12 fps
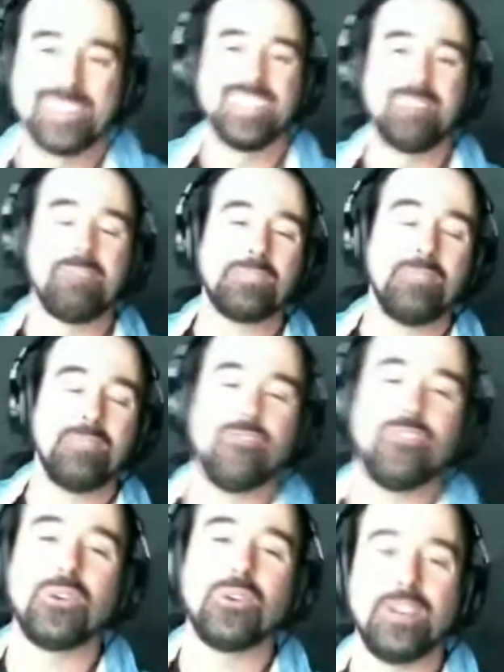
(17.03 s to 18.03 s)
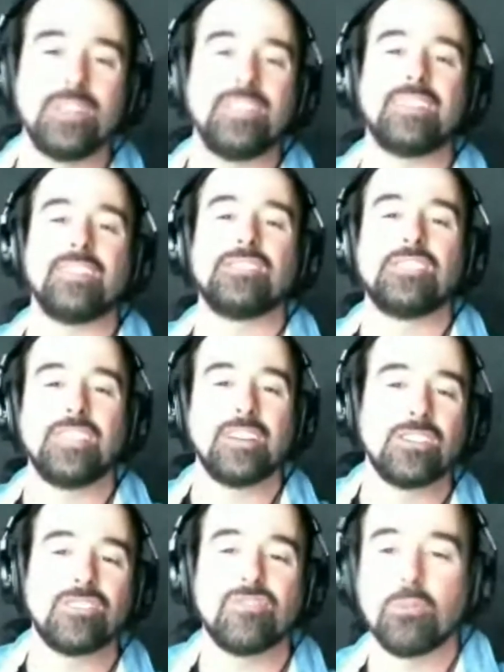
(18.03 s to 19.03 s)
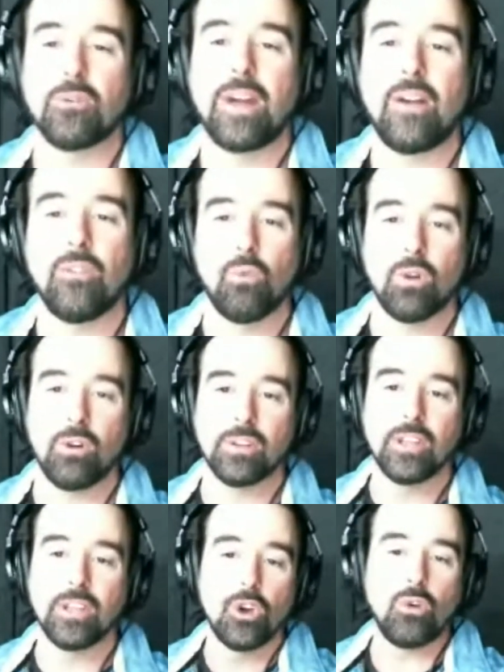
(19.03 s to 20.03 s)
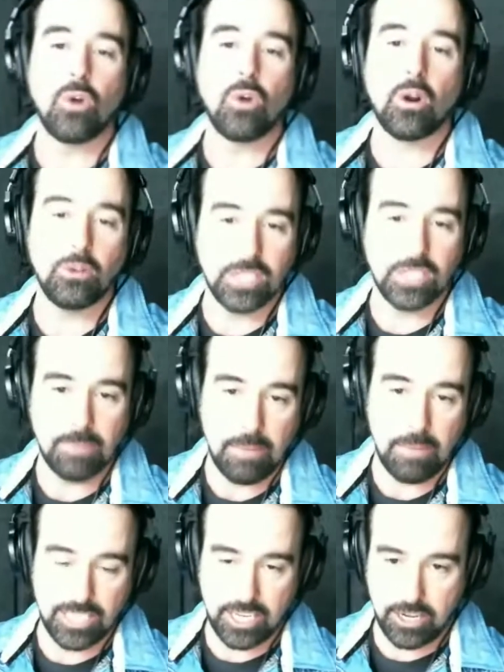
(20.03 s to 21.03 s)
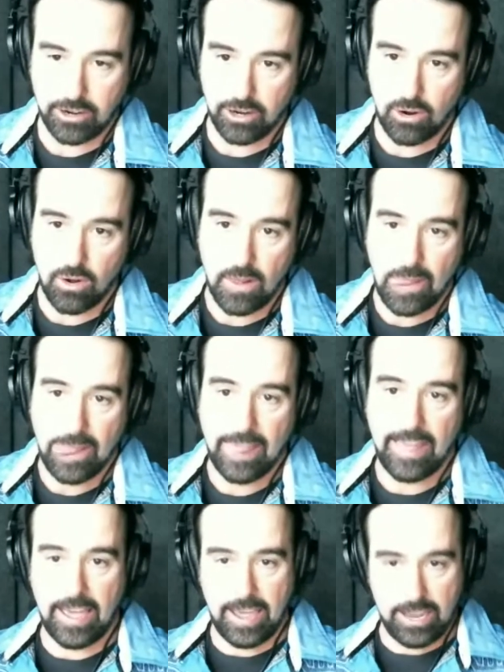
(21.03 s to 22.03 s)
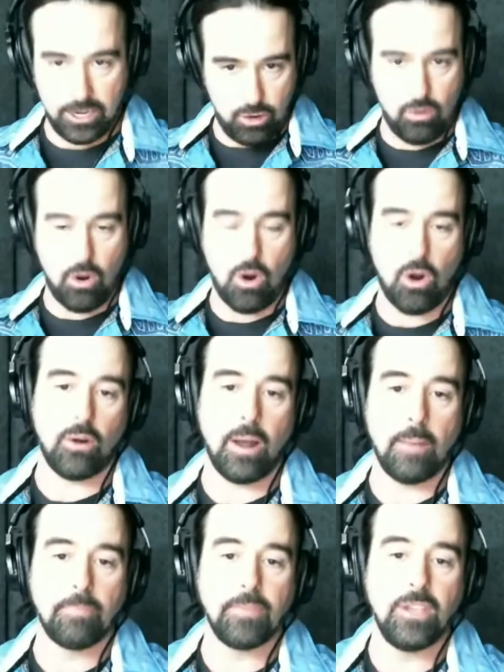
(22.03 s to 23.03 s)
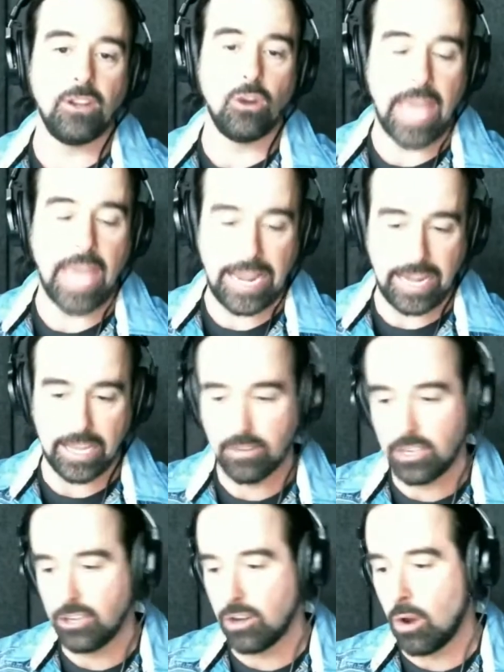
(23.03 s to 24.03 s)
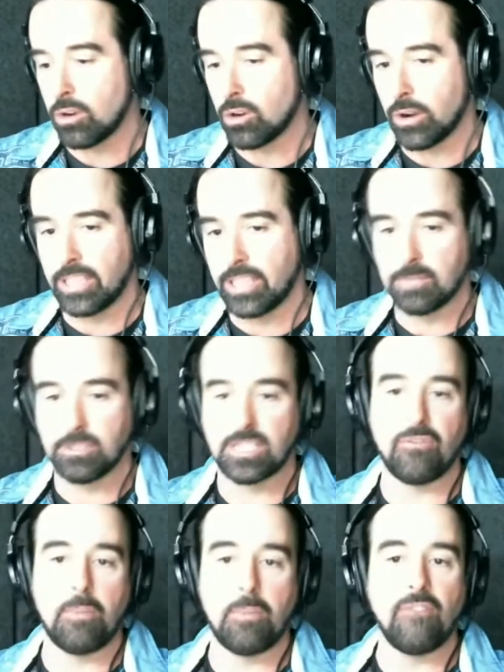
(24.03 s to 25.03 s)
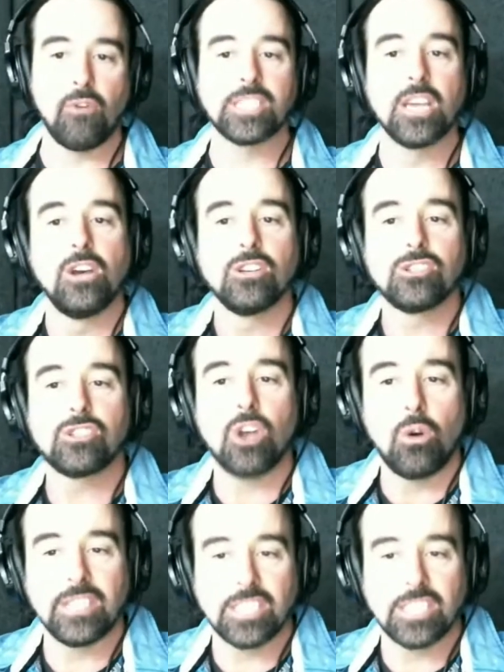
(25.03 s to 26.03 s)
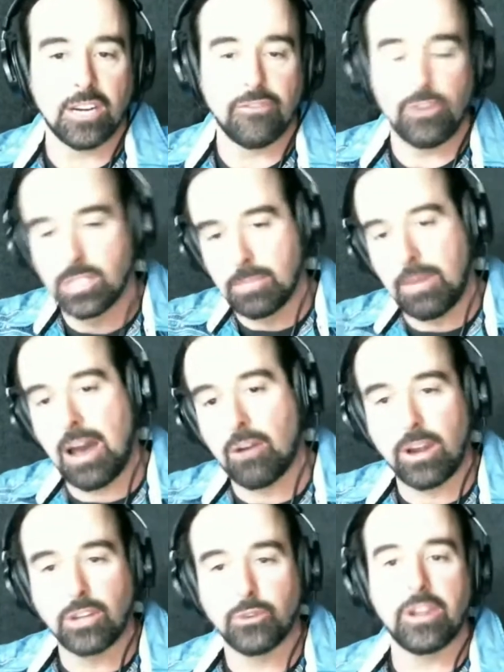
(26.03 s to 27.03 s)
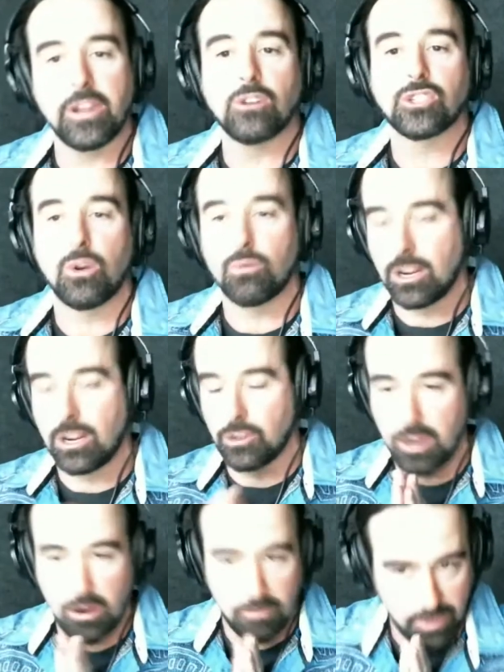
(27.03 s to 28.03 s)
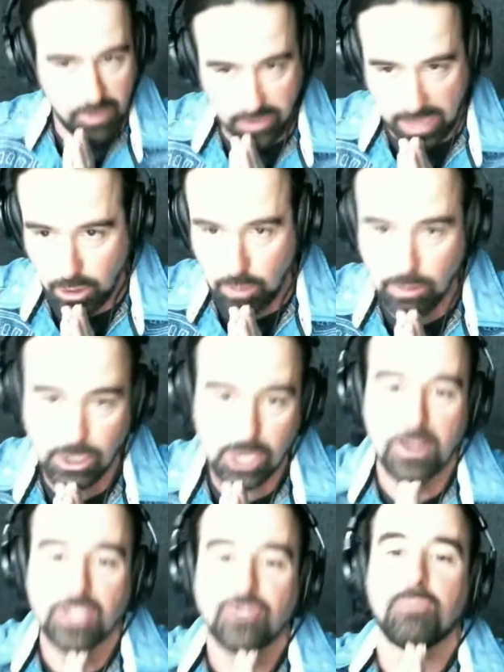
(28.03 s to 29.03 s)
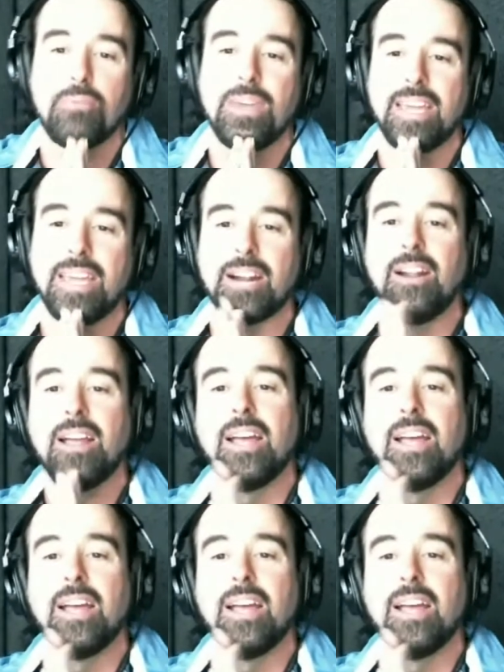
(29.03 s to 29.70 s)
It makes me feel good that there's singers from around the world who are using my material and who are, gaining, and learning some stuff about voice. So this interview is about Rodrigo. So Rodrigo, thank you so much for being here.